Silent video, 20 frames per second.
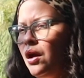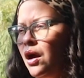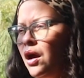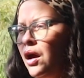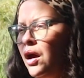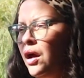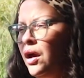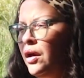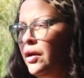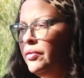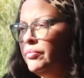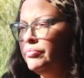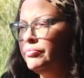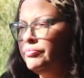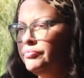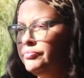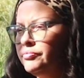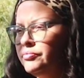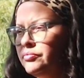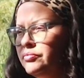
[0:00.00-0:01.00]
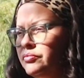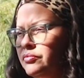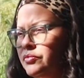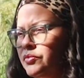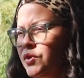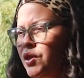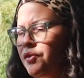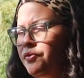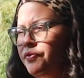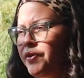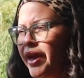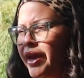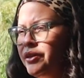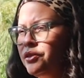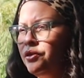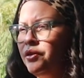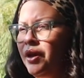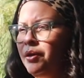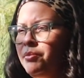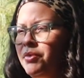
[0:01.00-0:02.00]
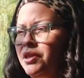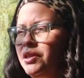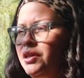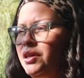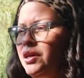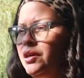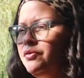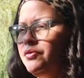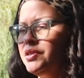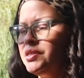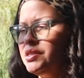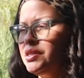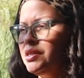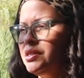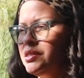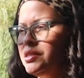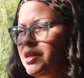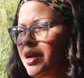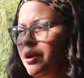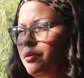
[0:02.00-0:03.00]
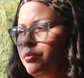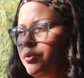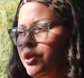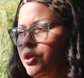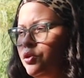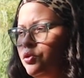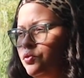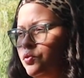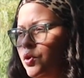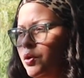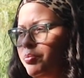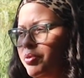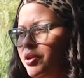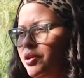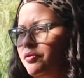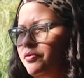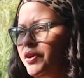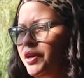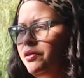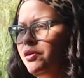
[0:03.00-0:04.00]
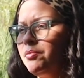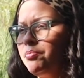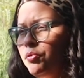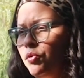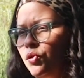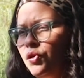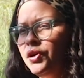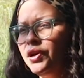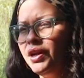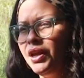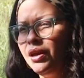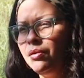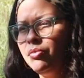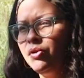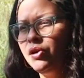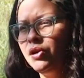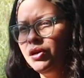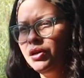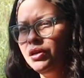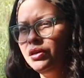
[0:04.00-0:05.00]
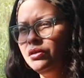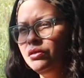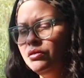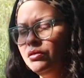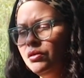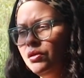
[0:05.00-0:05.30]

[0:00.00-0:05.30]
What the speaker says: Um, the factor, I believe, is that we grew up in a very poor neighborhood.